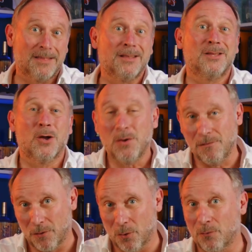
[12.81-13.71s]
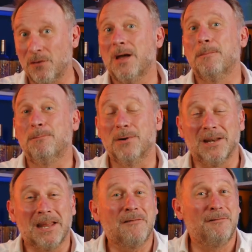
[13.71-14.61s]
that don't involve
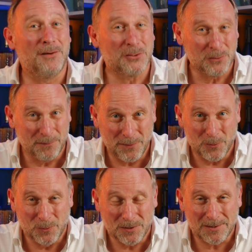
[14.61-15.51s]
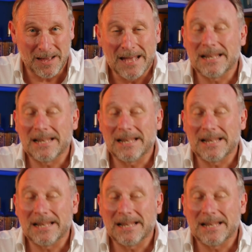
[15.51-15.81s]
burning fossil fuels.